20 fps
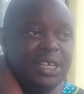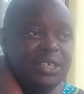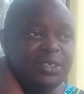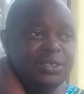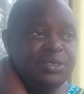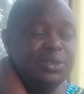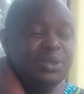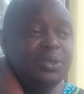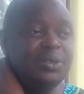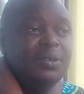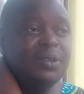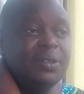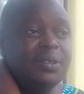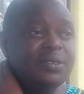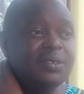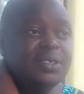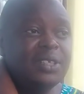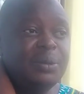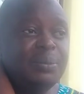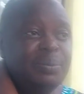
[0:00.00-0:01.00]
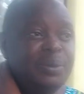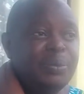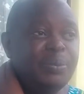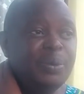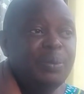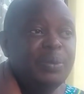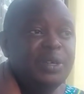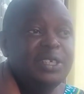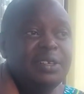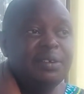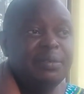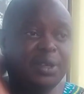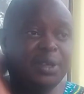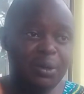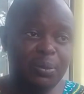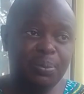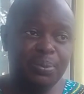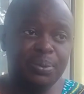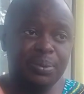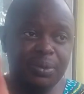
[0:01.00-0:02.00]
So some people may
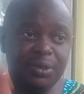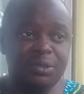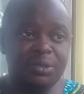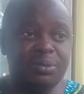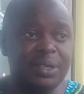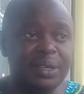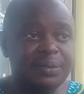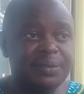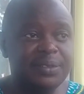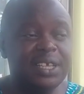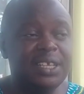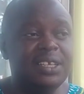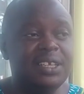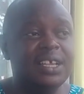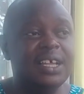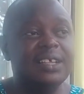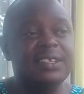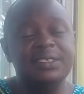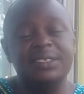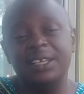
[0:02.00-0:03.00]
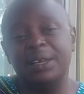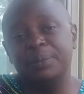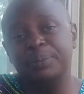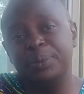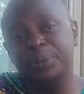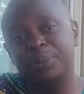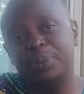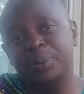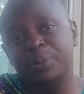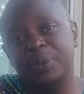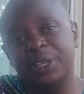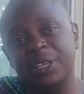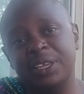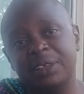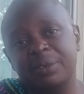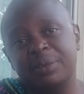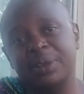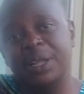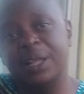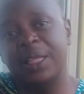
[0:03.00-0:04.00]
develop what we have said, and some people may
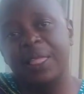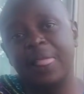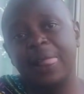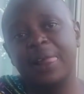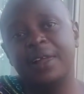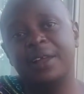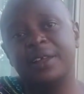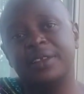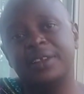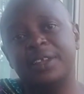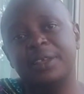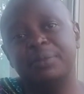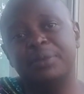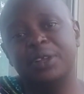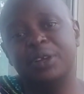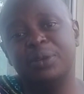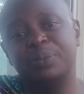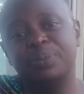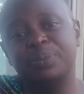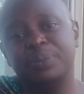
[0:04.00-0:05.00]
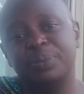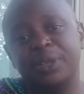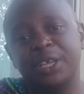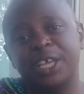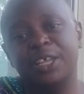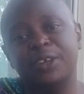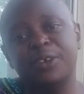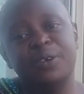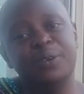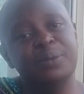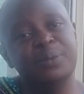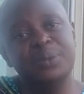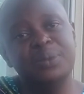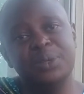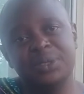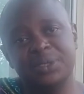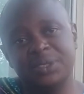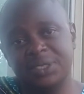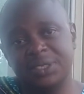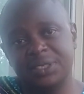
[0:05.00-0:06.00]
never develop any of
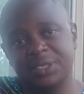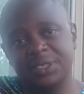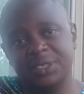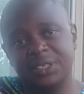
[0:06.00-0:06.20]
those.